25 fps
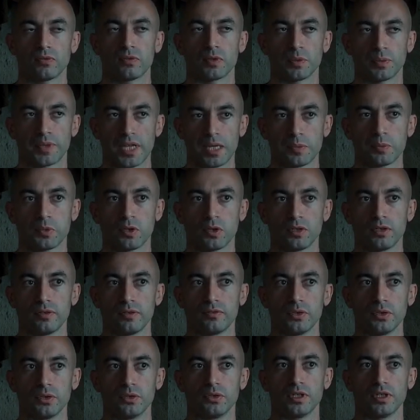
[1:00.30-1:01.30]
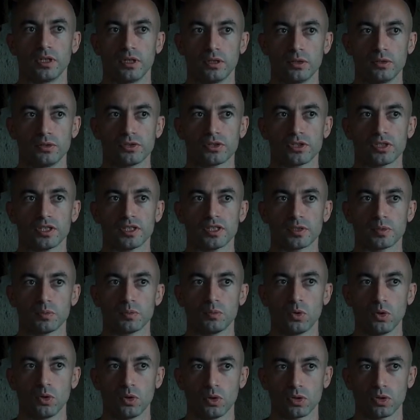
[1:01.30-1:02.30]
from that point of view, delusion, it's
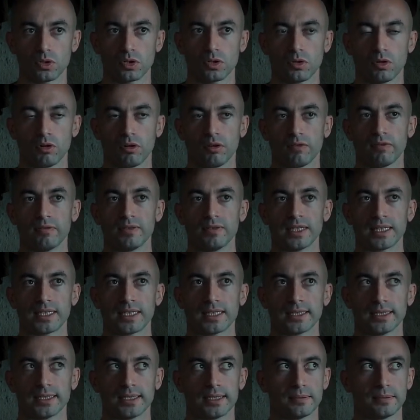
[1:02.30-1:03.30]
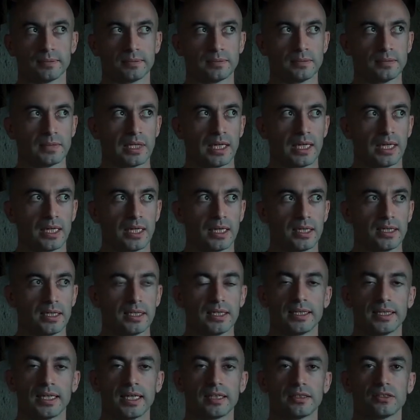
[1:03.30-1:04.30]
more of like an
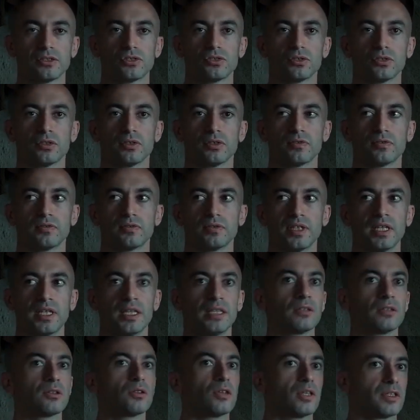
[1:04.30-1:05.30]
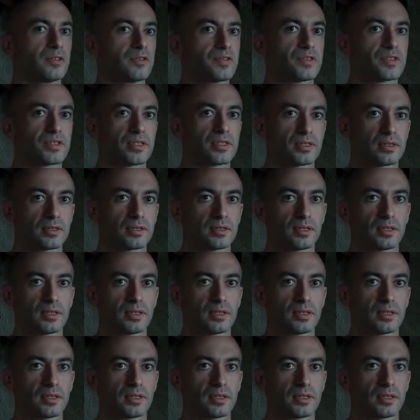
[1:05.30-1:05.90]
attitude of indolence,